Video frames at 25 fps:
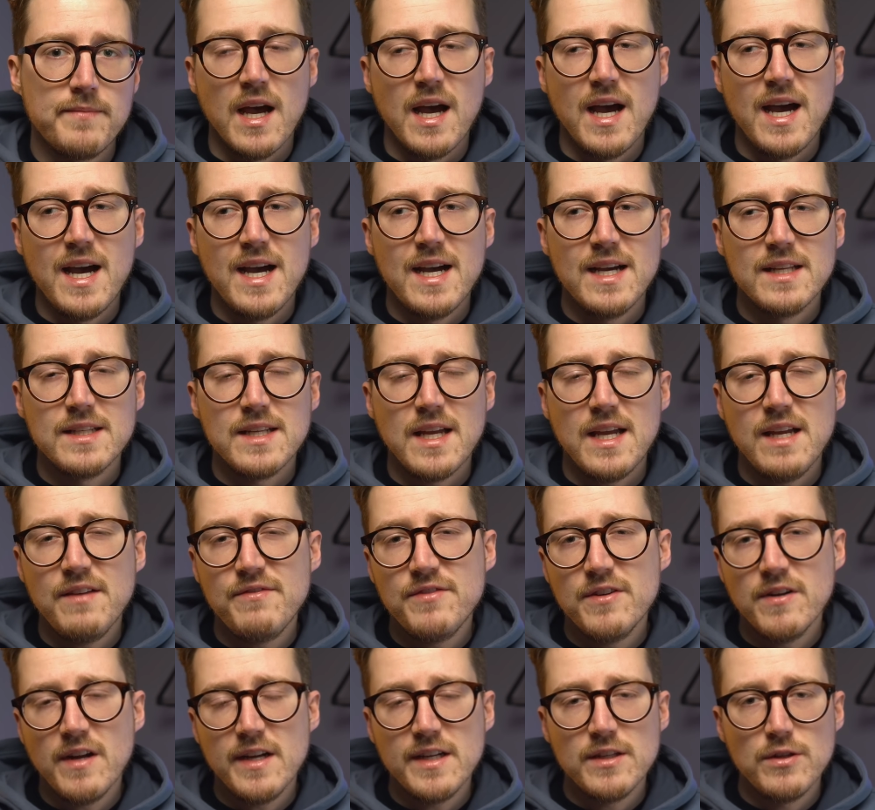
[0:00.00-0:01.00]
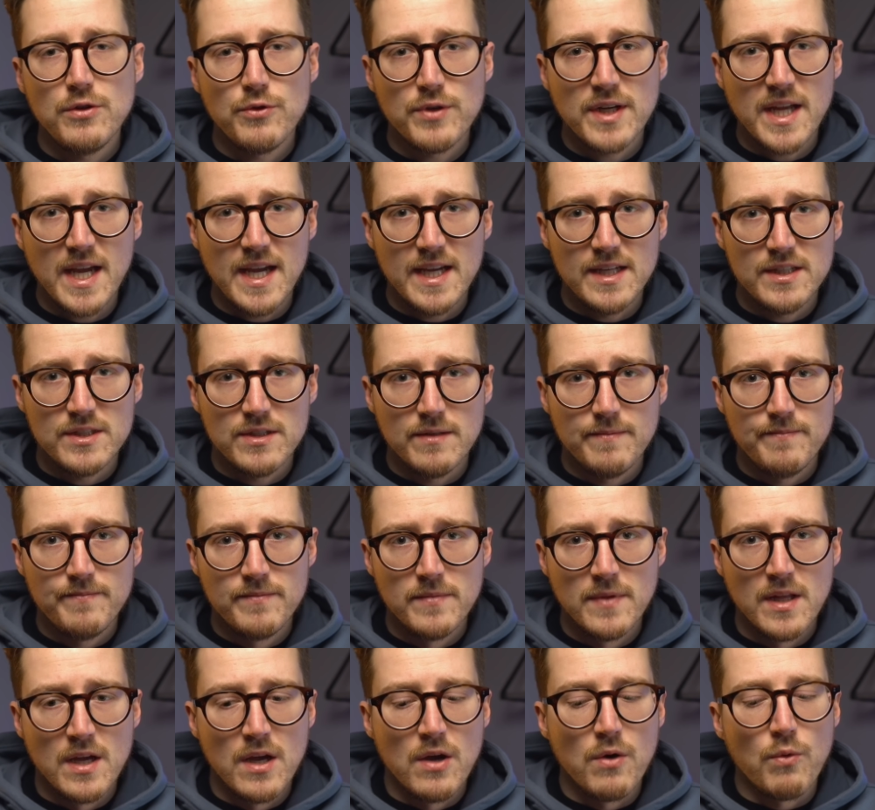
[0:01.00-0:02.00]
And if you're out in location
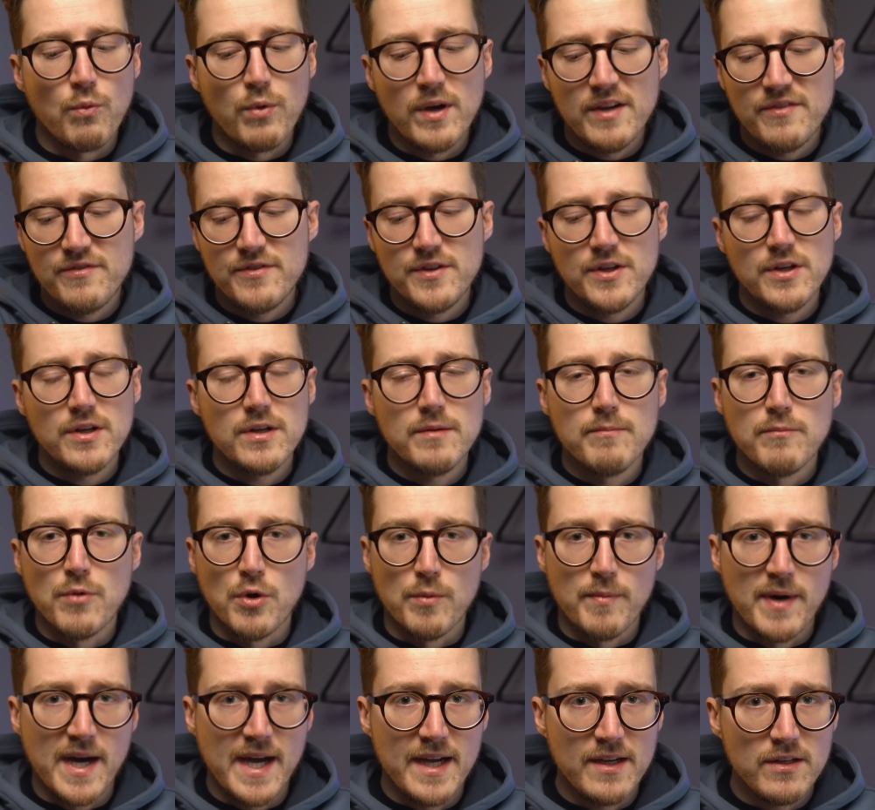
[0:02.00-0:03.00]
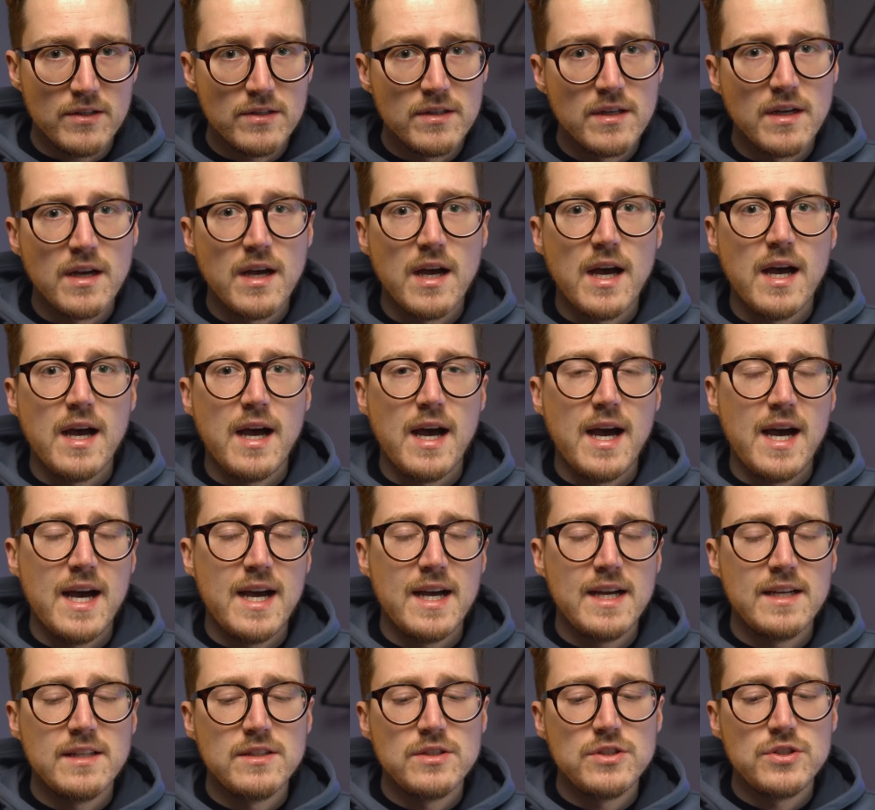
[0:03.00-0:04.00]
with your mobile
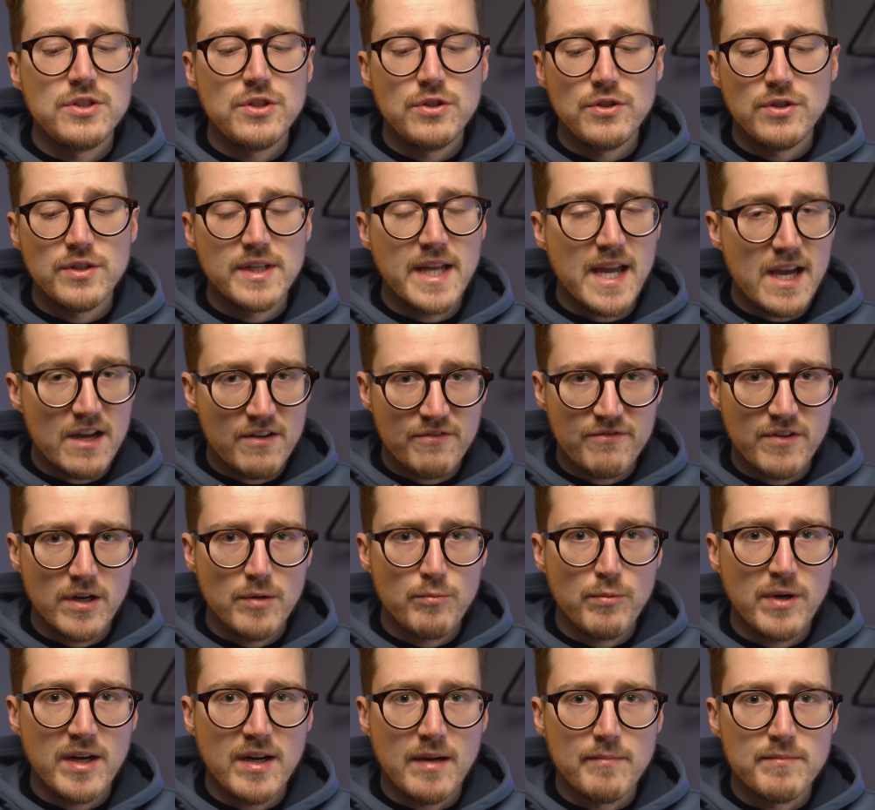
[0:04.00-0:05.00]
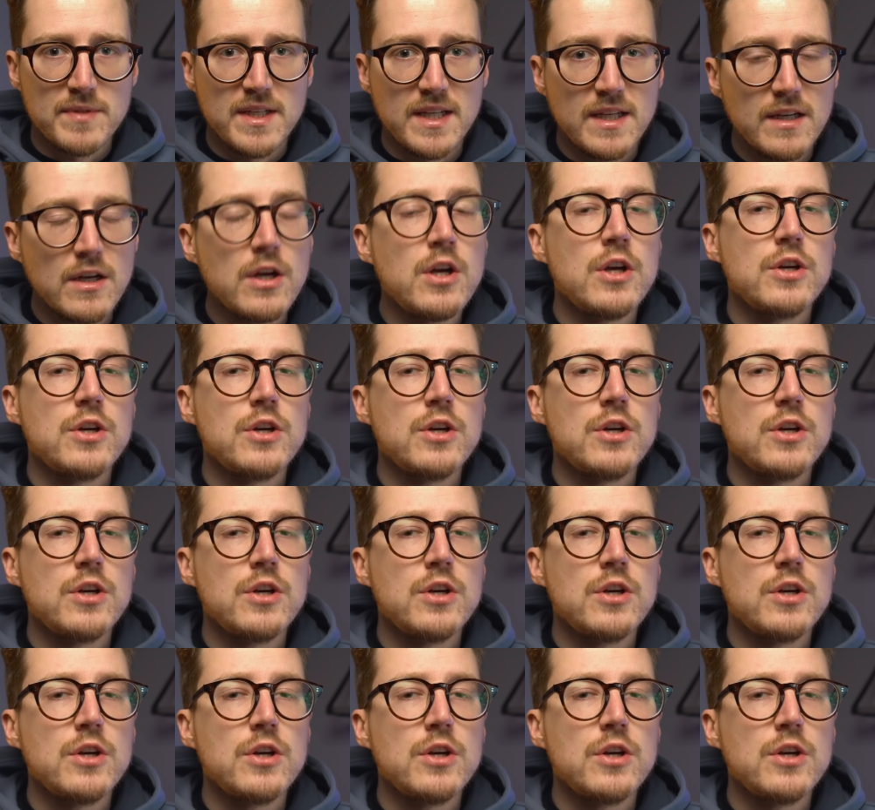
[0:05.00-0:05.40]
and you get a firmware update.